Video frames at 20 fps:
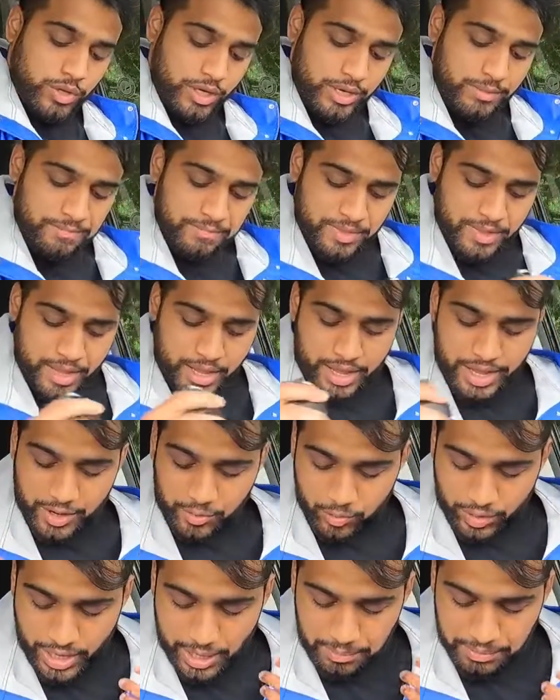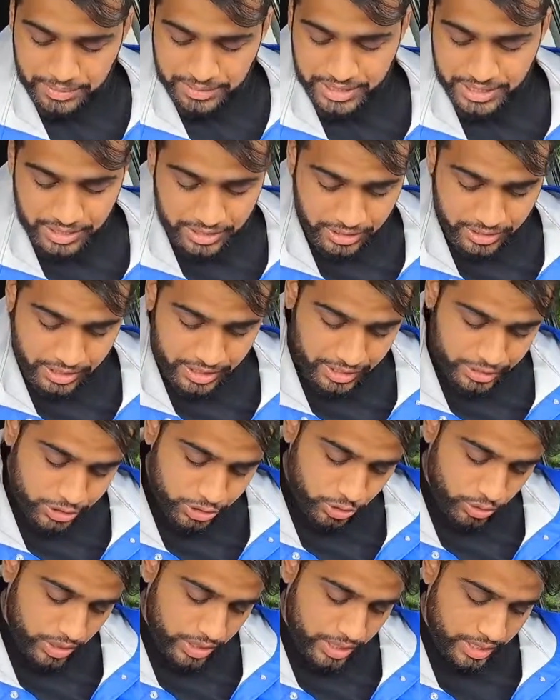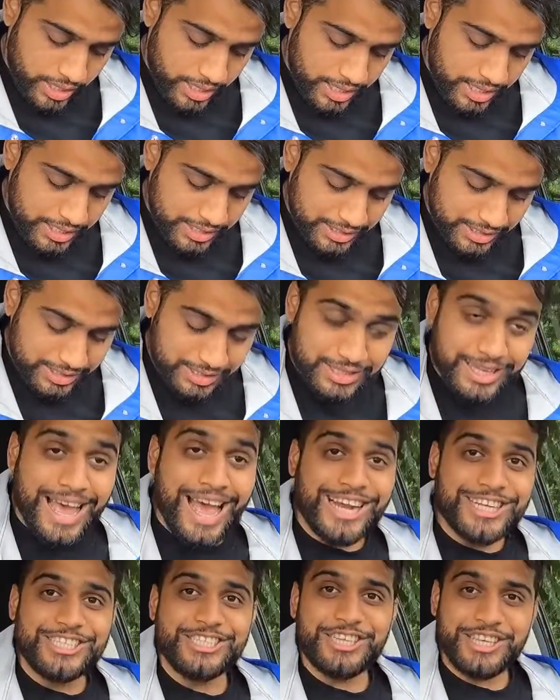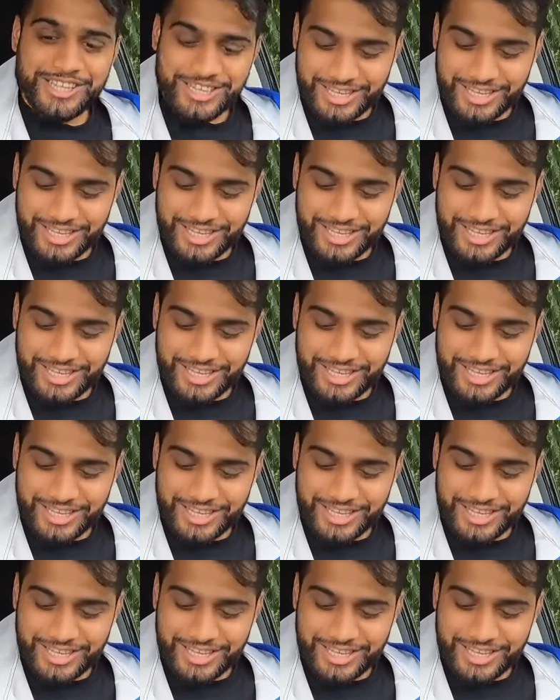one. And what I particularly enjoy is actually